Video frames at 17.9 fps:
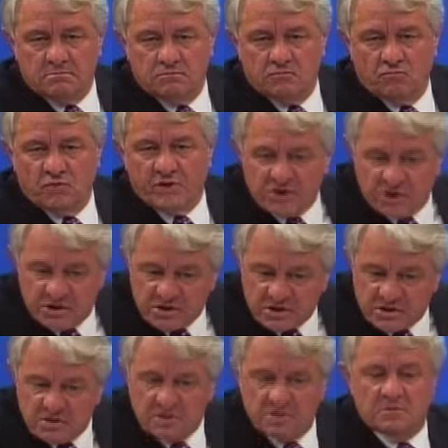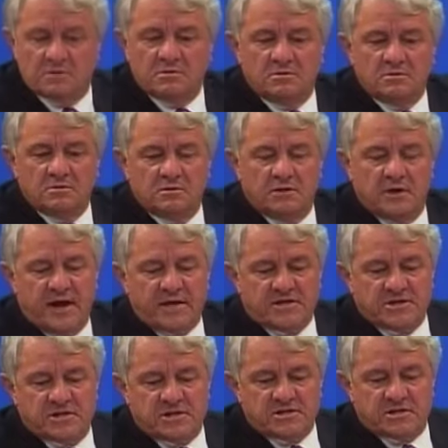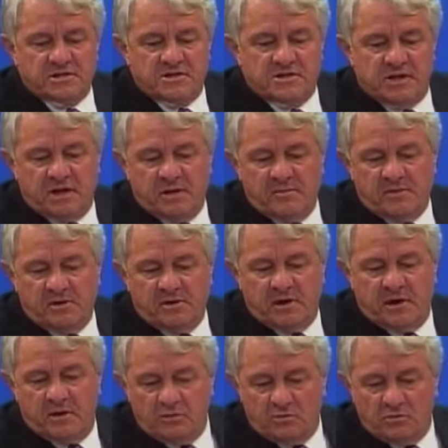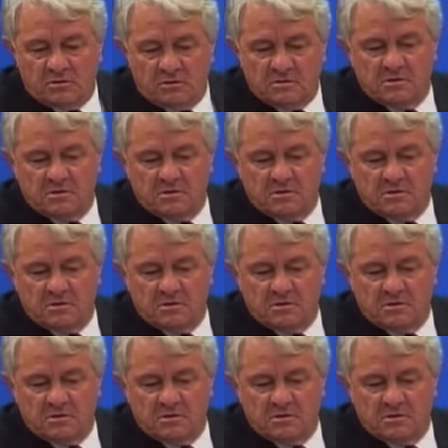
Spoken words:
We just access the table, and